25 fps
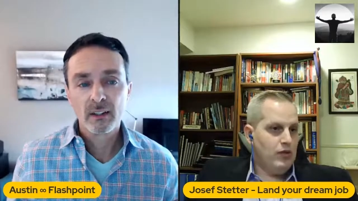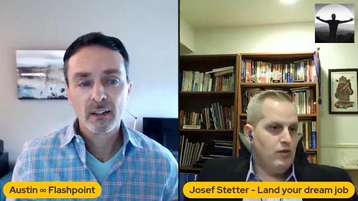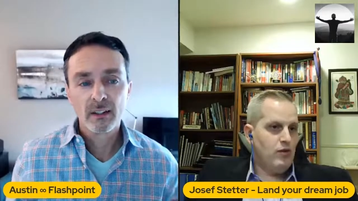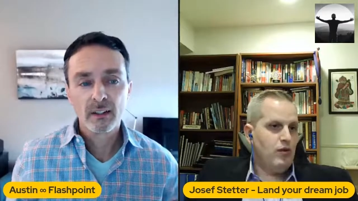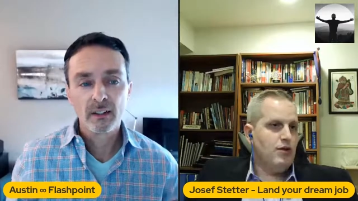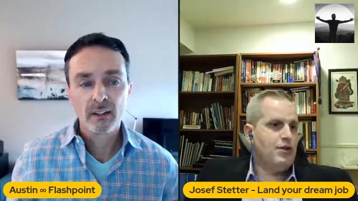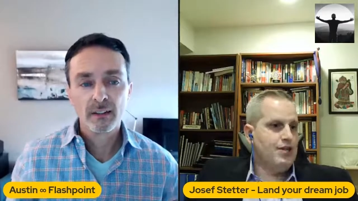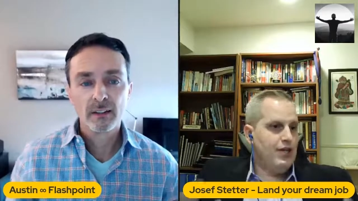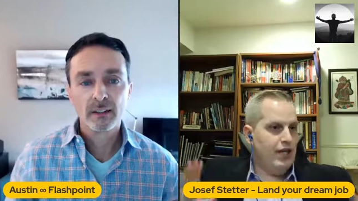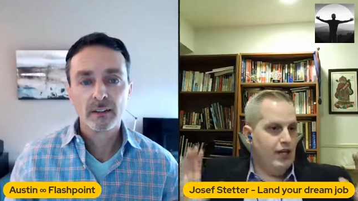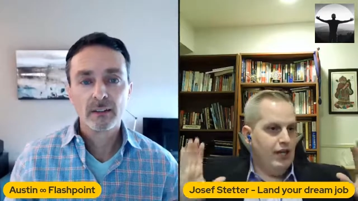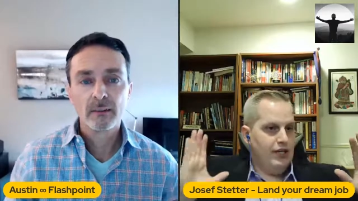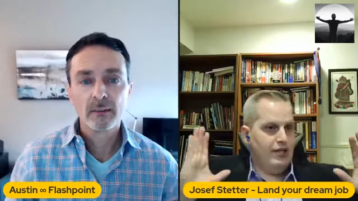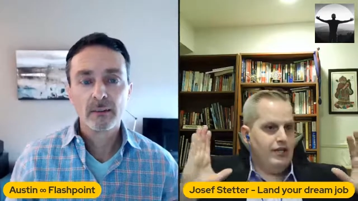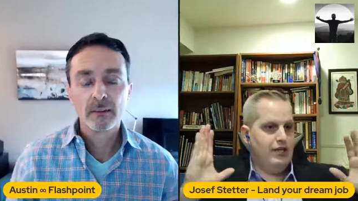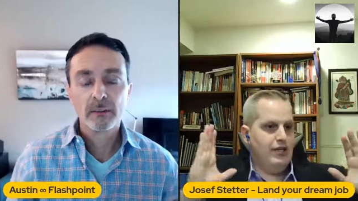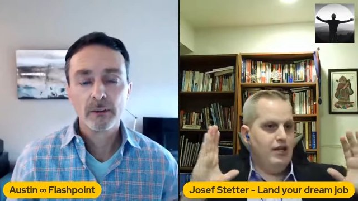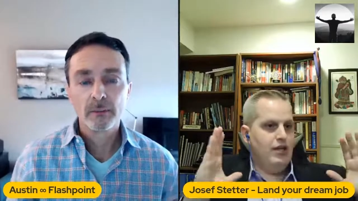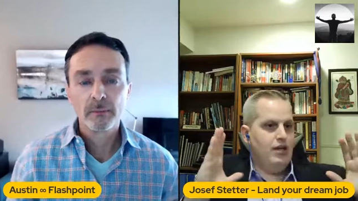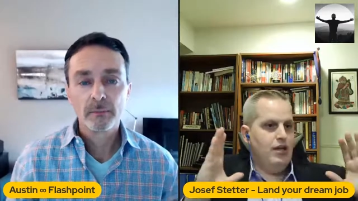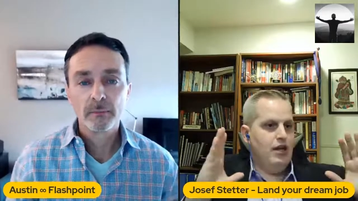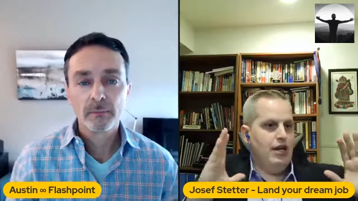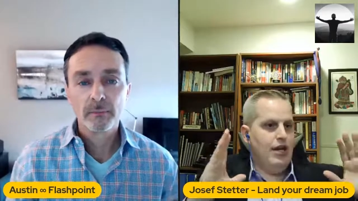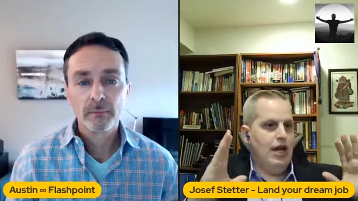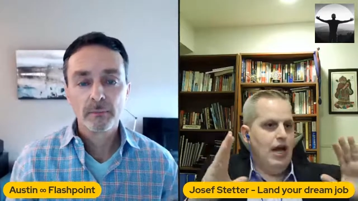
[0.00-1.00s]
Speaker 1: resource, and it's
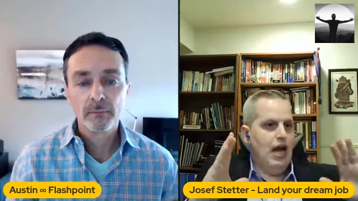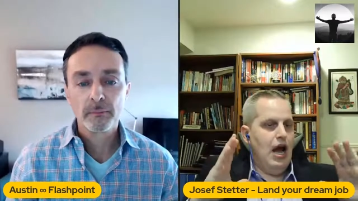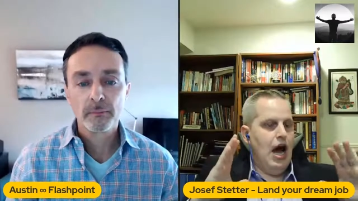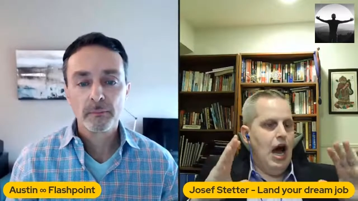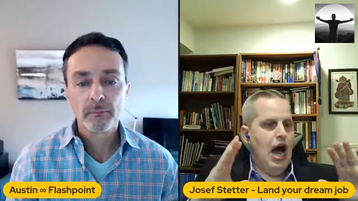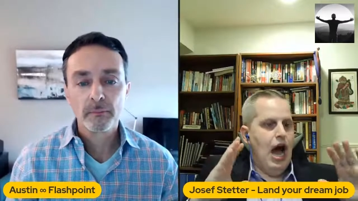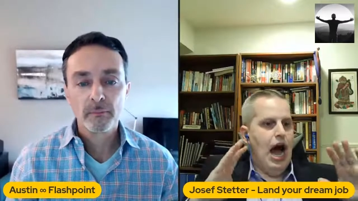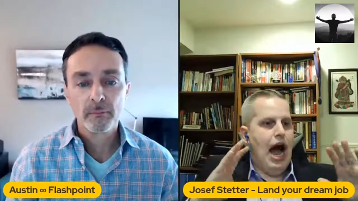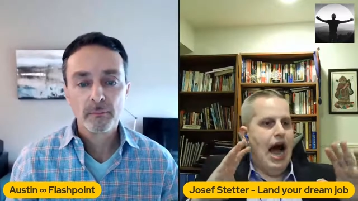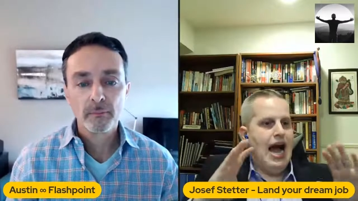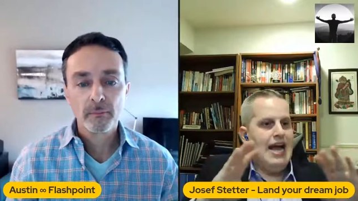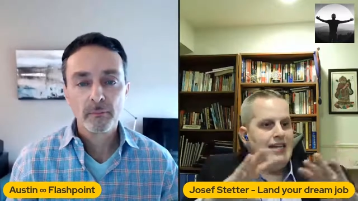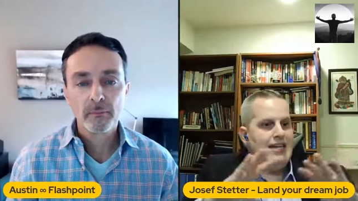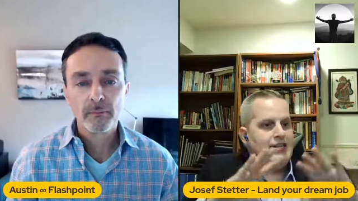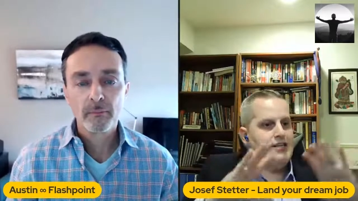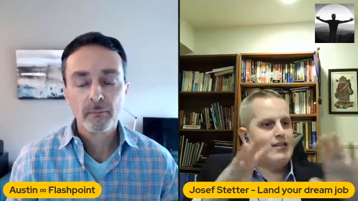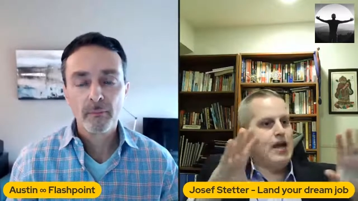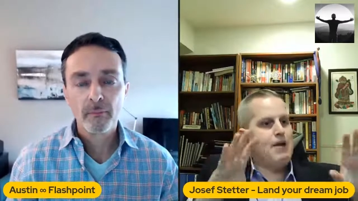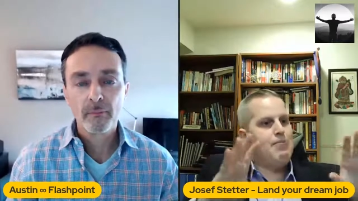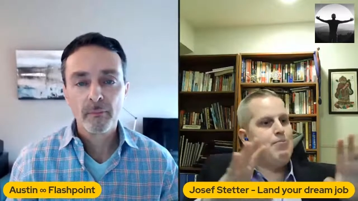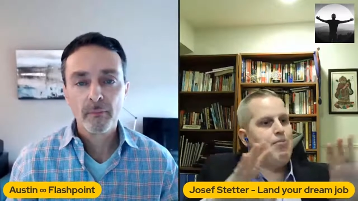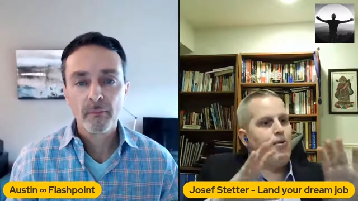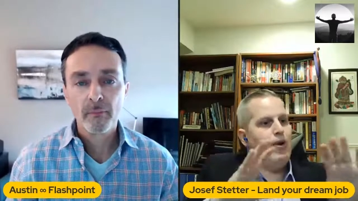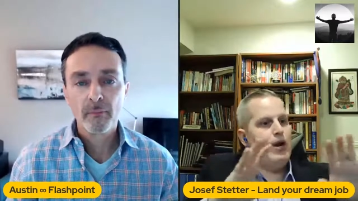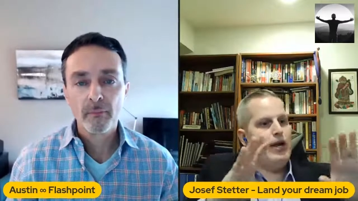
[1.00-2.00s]
an I
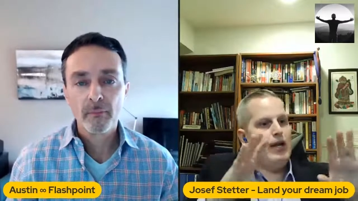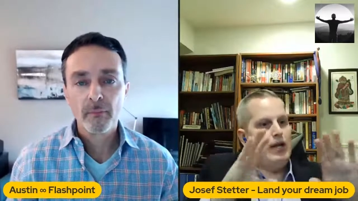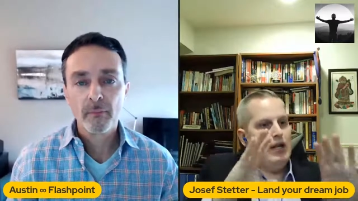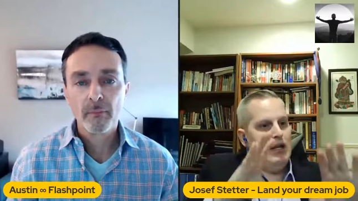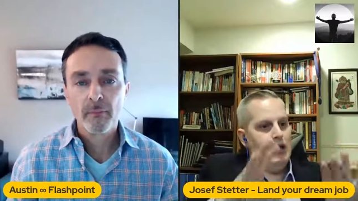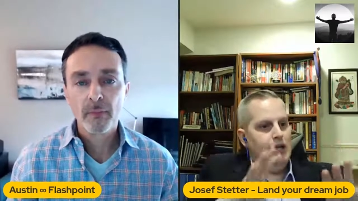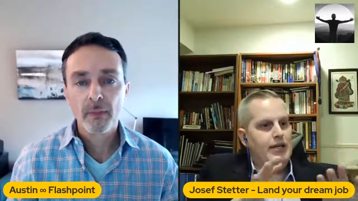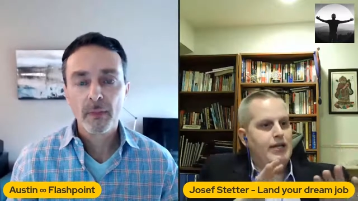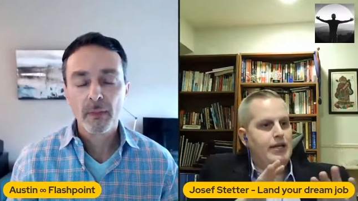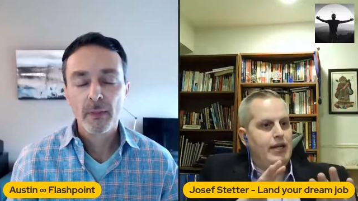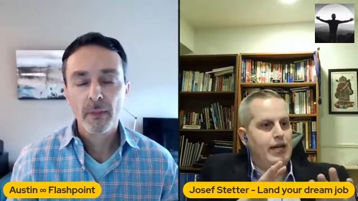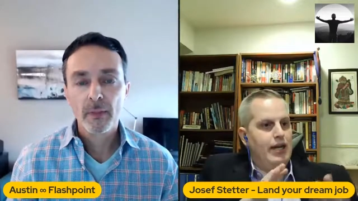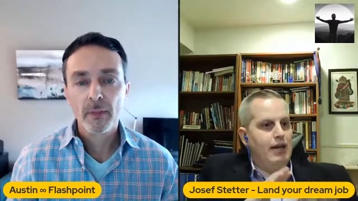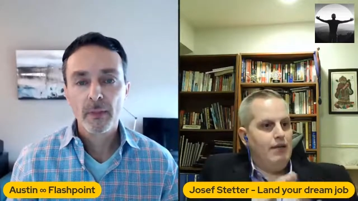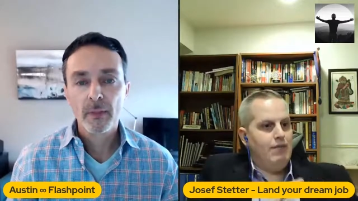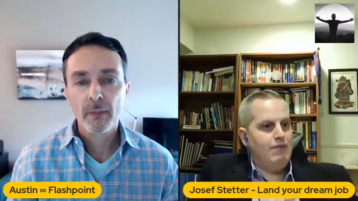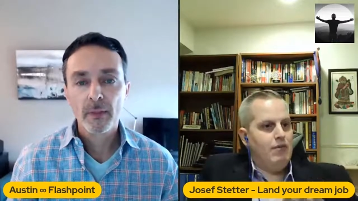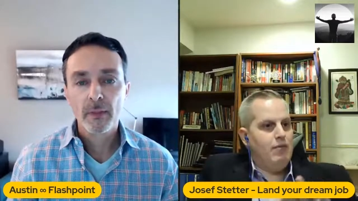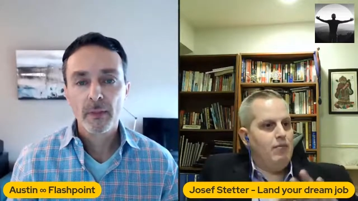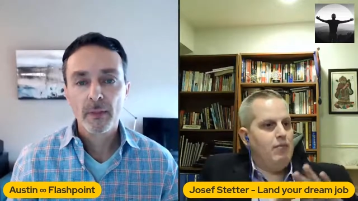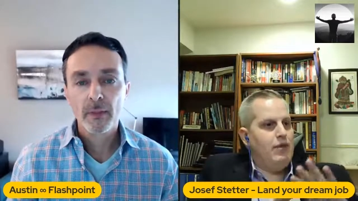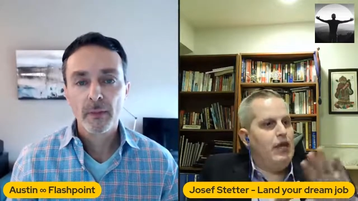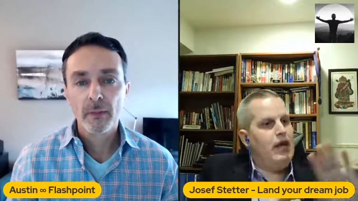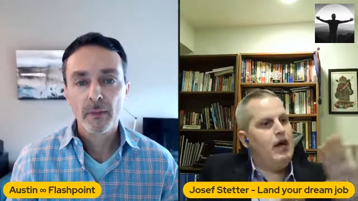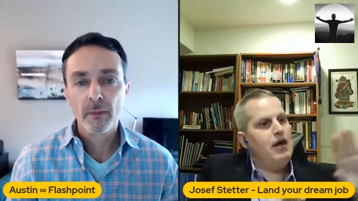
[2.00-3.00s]
separate LinkedIn
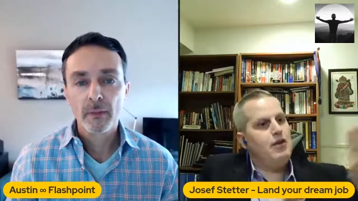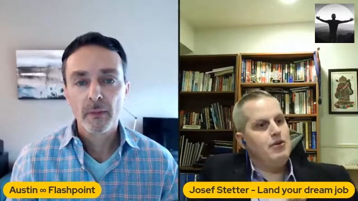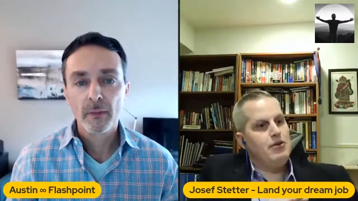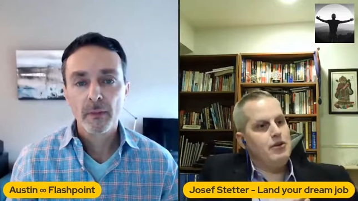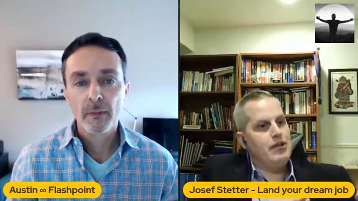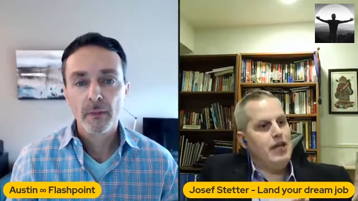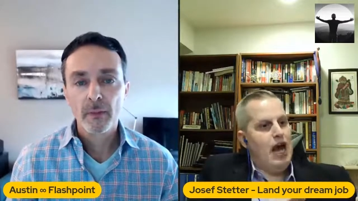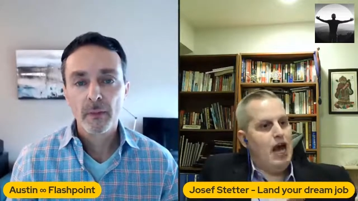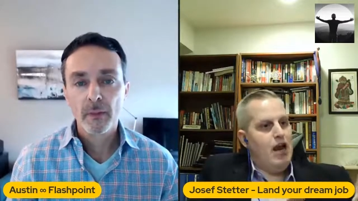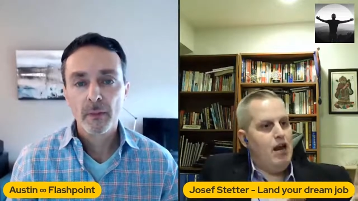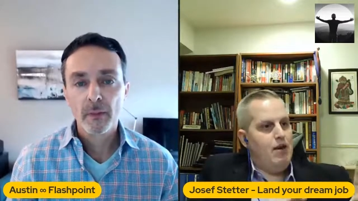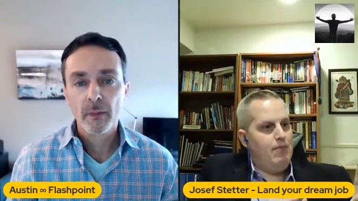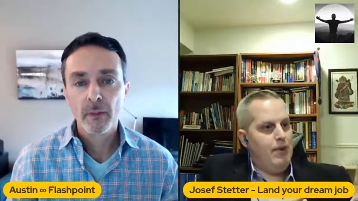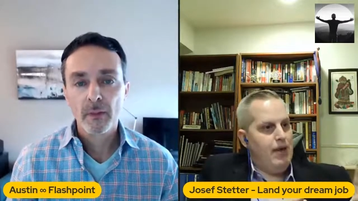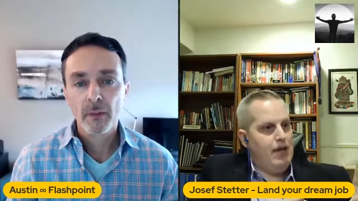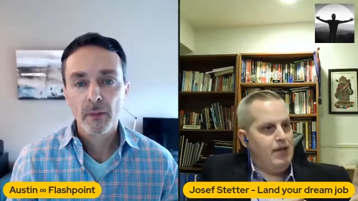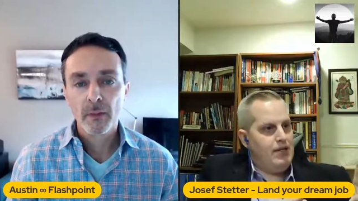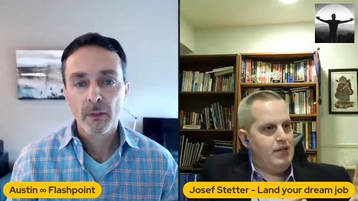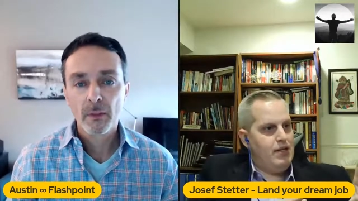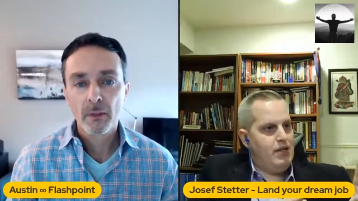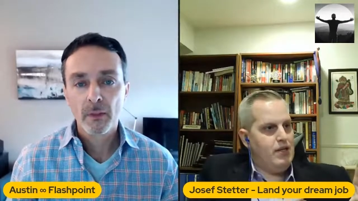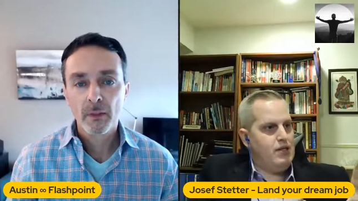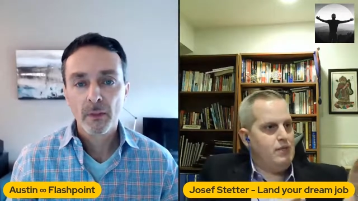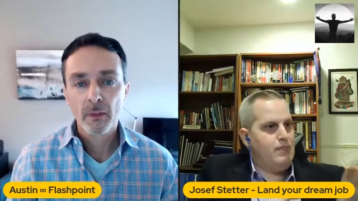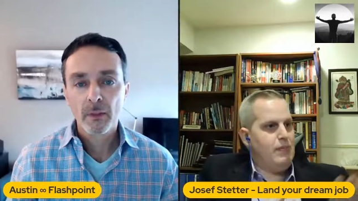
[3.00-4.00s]
from the other
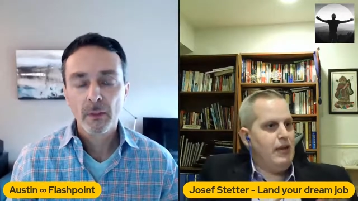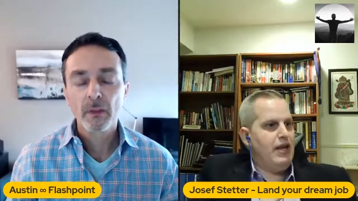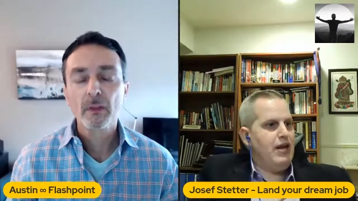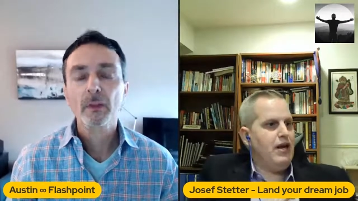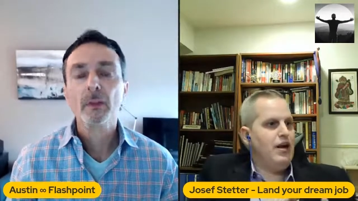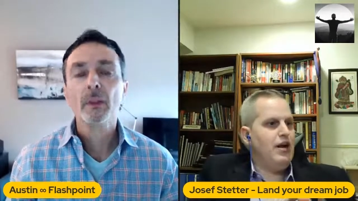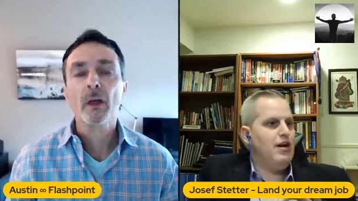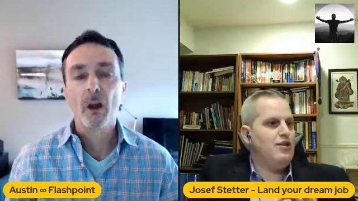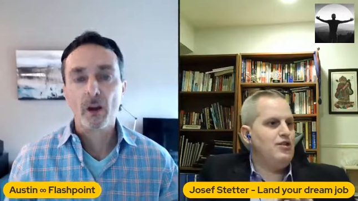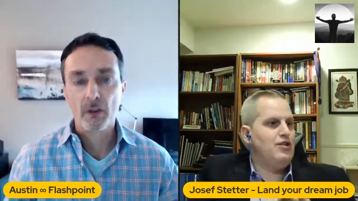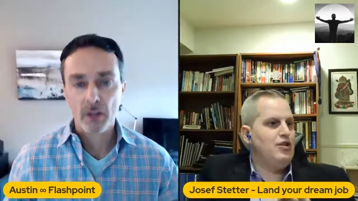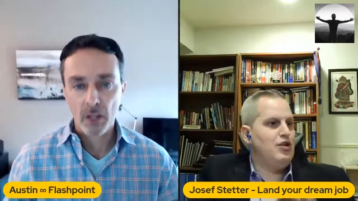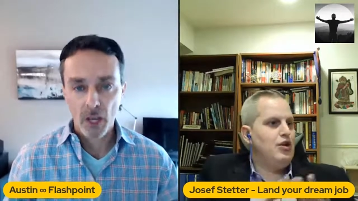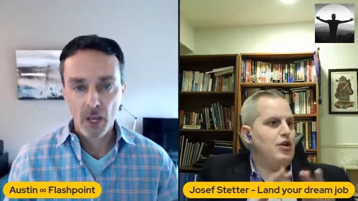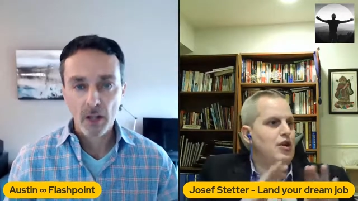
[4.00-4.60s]
databases because okay.